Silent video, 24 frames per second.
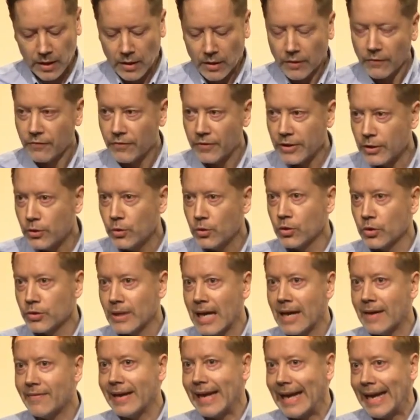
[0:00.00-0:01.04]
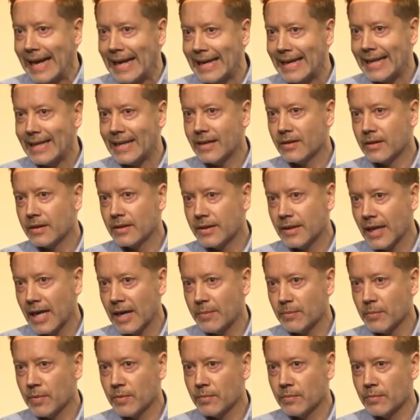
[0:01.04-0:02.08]
We do not have any
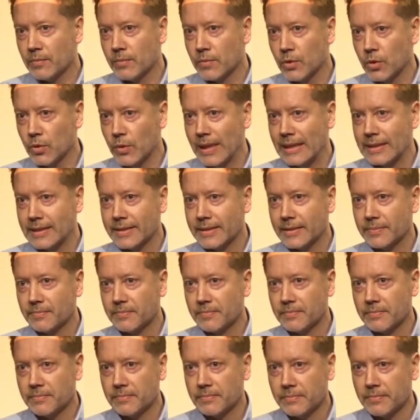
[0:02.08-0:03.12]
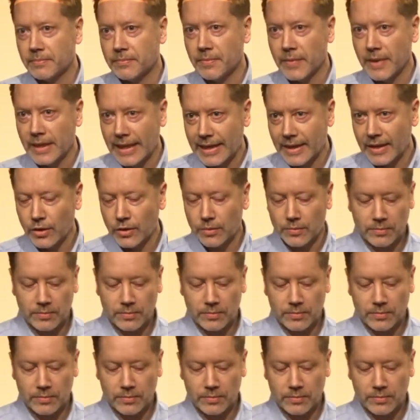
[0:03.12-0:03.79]
time to waste. Thank you.